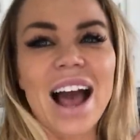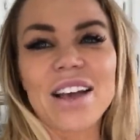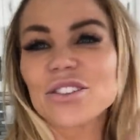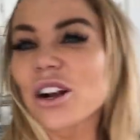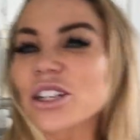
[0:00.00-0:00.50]
I
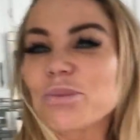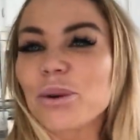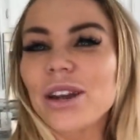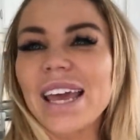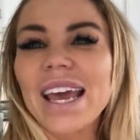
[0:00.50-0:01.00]
have scrunch
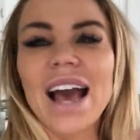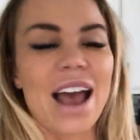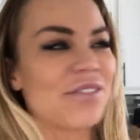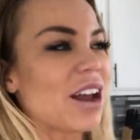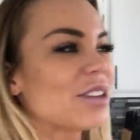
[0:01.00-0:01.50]
booty,
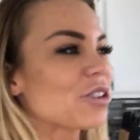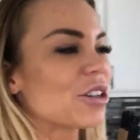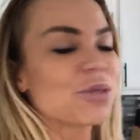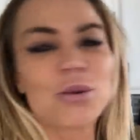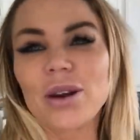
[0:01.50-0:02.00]
I have
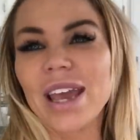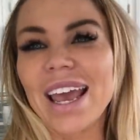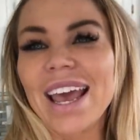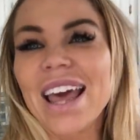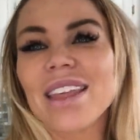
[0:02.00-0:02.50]
non-scrunch
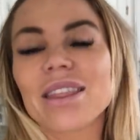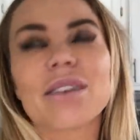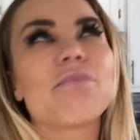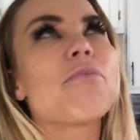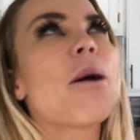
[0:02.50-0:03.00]
booty.
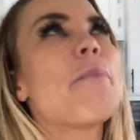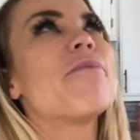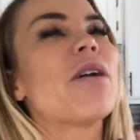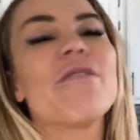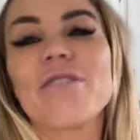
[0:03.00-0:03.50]
The, uh, the